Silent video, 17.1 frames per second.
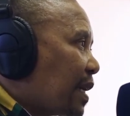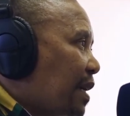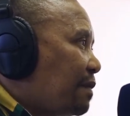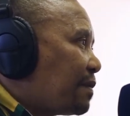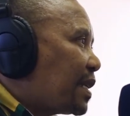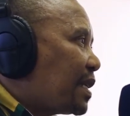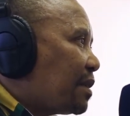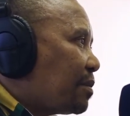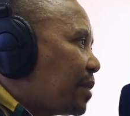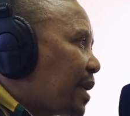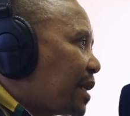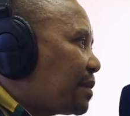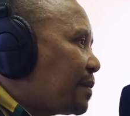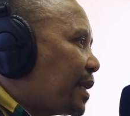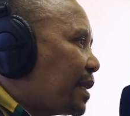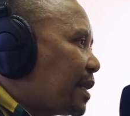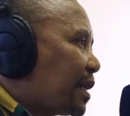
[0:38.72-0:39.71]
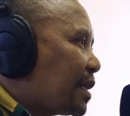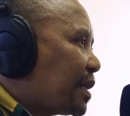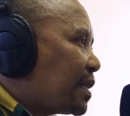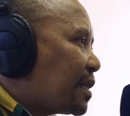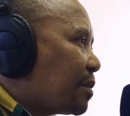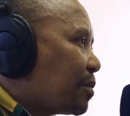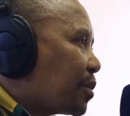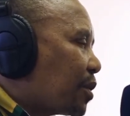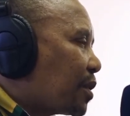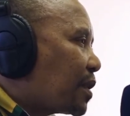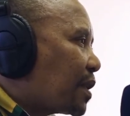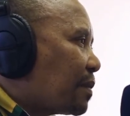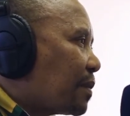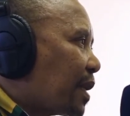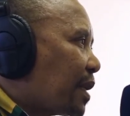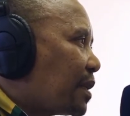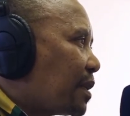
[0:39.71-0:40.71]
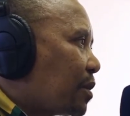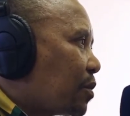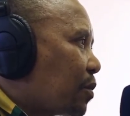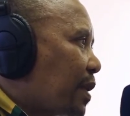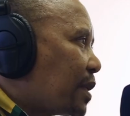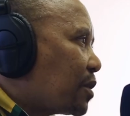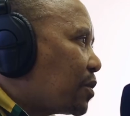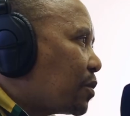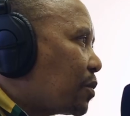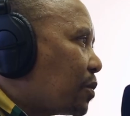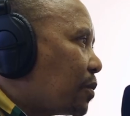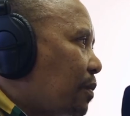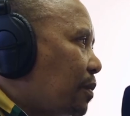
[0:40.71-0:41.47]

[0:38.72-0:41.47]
Every department that has a program that it wants to